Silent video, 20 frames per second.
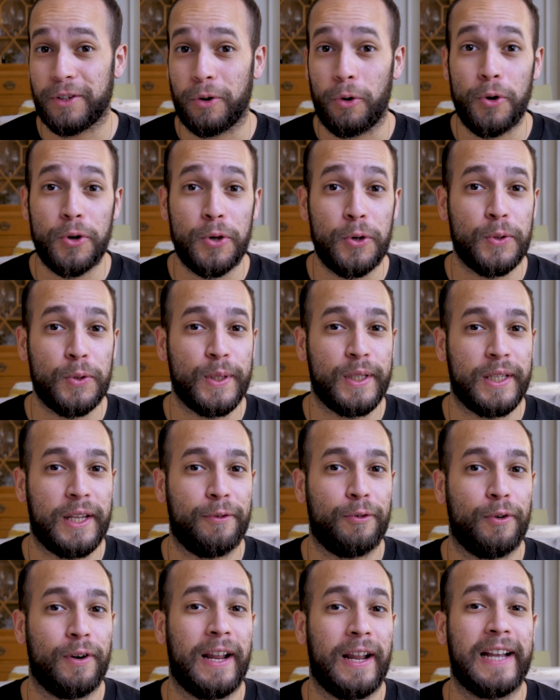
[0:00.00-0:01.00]
all using
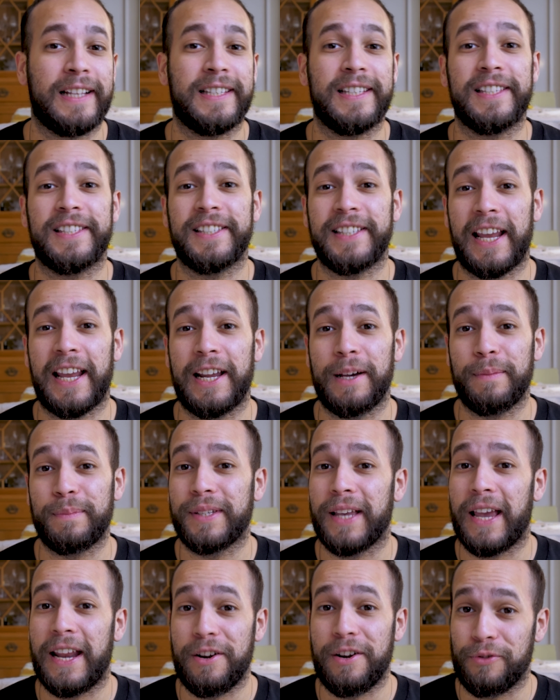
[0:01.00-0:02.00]
different lighting setups and